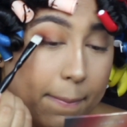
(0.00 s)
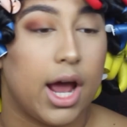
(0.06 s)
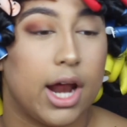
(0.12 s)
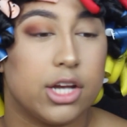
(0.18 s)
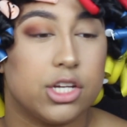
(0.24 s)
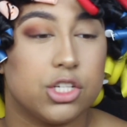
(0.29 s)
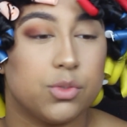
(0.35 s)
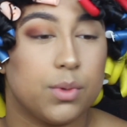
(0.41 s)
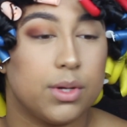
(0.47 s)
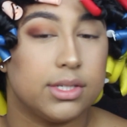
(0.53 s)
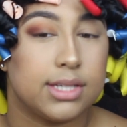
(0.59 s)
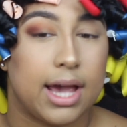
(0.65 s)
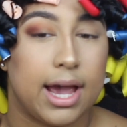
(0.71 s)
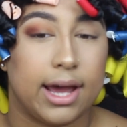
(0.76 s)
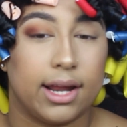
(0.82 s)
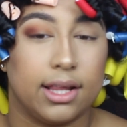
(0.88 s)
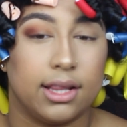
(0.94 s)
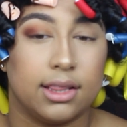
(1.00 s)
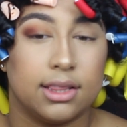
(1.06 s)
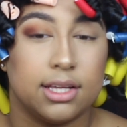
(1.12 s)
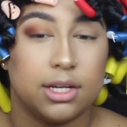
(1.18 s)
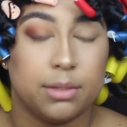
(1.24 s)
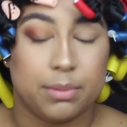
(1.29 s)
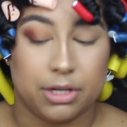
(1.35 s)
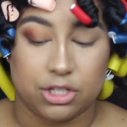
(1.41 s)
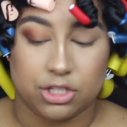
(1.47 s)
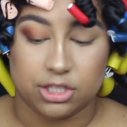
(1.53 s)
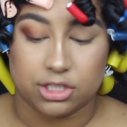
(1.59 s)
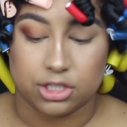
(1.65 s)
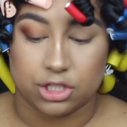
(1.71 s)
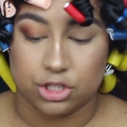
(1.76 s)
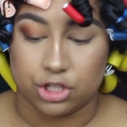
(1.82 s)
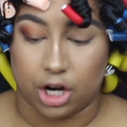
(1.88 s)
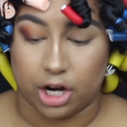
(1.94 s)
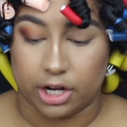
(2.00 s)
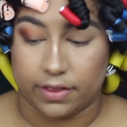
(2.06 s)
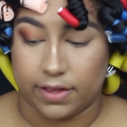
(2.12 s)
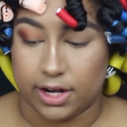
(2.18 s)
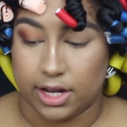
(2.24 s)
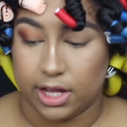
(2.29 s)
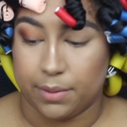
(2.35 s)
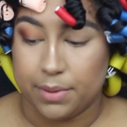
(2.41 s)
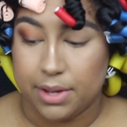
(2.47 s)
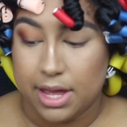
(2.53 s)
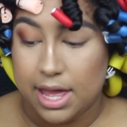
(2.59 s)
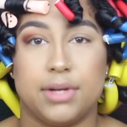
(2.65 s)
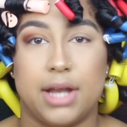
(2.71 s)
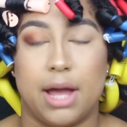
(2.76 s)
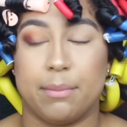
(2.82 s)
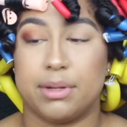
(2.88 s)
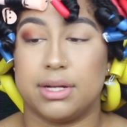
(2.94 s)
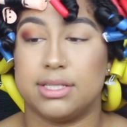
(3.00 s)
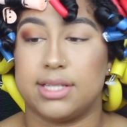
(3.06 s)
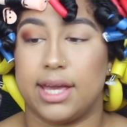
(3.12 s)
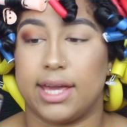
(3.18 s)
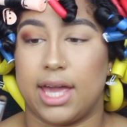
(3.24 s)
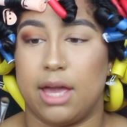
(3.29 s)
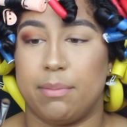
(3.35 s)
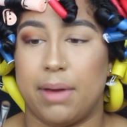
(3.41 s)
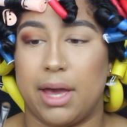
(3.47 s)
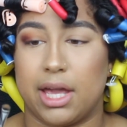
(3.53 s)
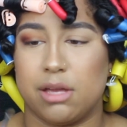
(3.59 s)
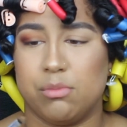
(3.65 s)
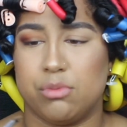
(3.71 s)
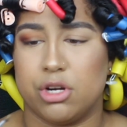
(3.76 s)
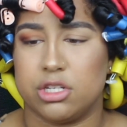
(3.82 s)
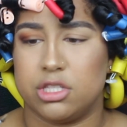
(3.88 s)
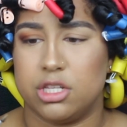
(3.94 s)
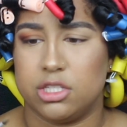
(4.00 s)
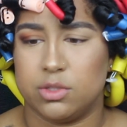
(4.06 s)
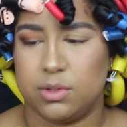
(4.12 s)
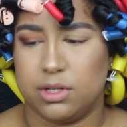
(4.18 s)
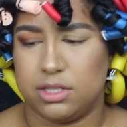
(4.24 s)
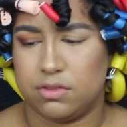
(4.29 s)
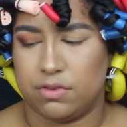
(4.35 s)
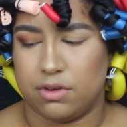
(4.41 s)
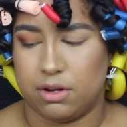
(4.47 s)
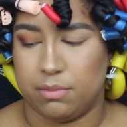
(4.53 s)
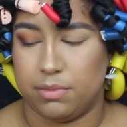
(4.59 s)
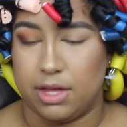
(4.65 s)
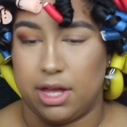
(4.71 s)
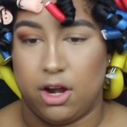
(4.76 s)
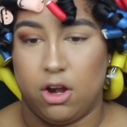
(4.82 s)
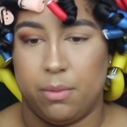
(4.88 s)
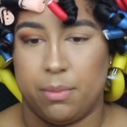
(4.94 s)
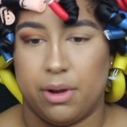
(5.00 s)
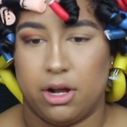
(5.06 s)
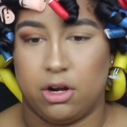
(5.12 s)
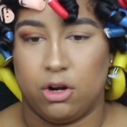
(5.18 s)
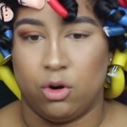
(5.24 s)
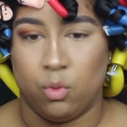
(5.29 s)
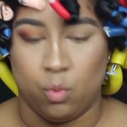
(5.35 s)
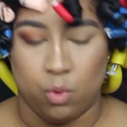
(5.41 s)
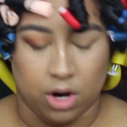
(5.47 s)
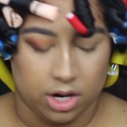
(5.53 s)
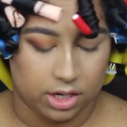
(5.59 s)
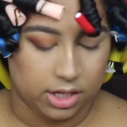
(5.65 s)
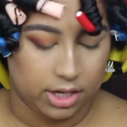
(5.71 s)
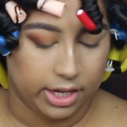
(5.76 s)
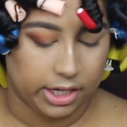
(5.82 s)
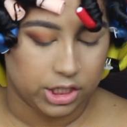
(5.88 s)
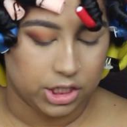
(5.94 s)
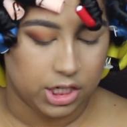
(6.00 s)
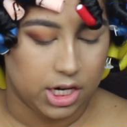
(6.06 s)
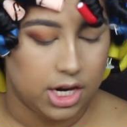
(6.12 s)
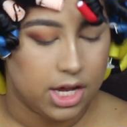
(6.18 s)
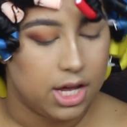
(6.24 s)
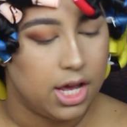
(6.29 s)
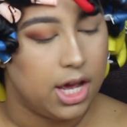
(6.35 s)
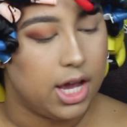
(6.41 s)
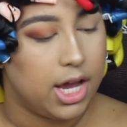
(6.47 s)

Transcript: And I just want to add a little bit just to darken that up. Now I'm going to take a packing brush. This one is from the Harry Potter Wand Collection.